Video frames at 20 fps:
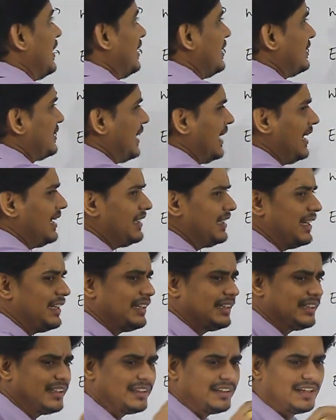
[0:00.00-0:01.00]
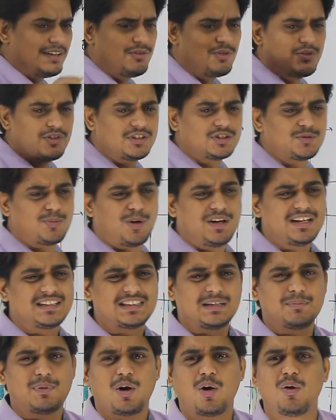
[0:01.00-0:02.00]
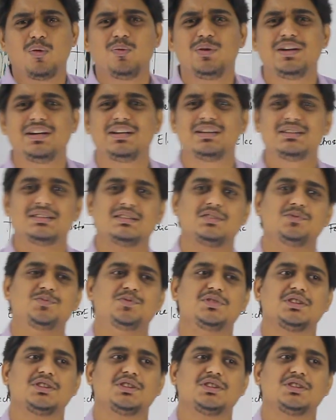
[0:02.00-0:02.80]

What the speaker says: Shall I give you one small example how weak it is?